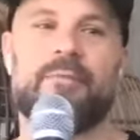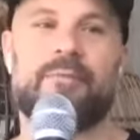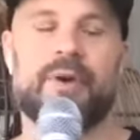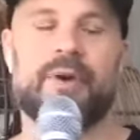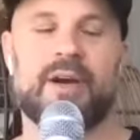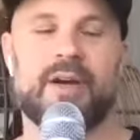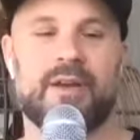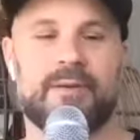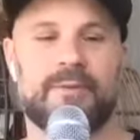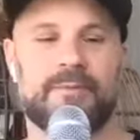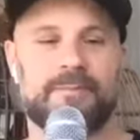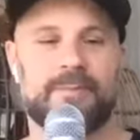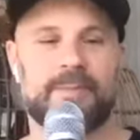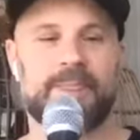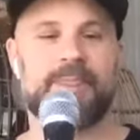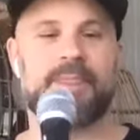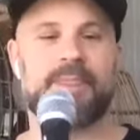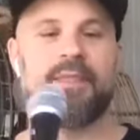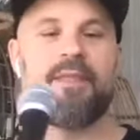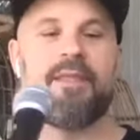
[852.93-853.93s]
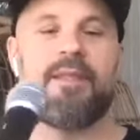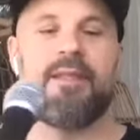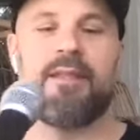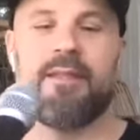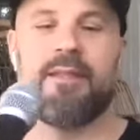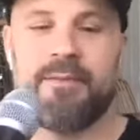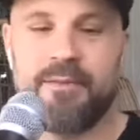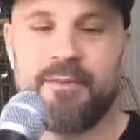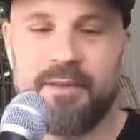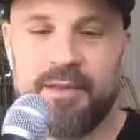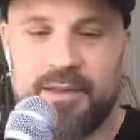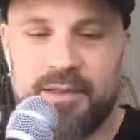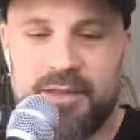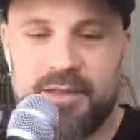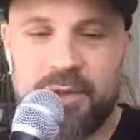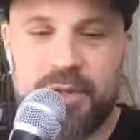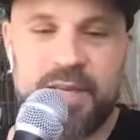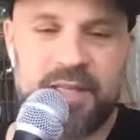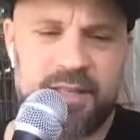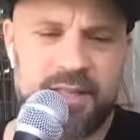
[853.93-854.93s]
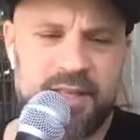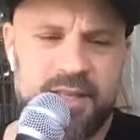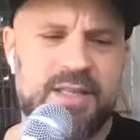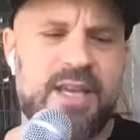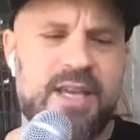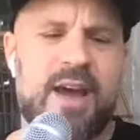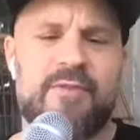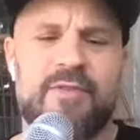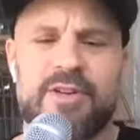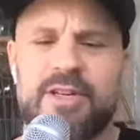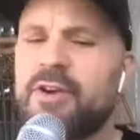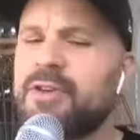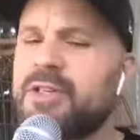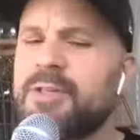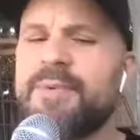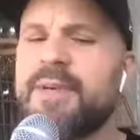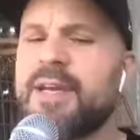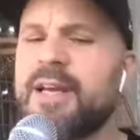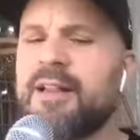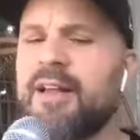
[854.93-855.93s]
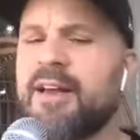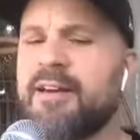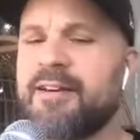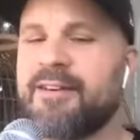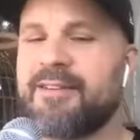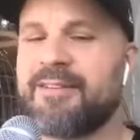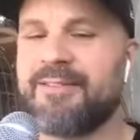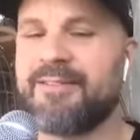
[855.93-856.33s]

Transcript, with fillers: But so these these average out to being like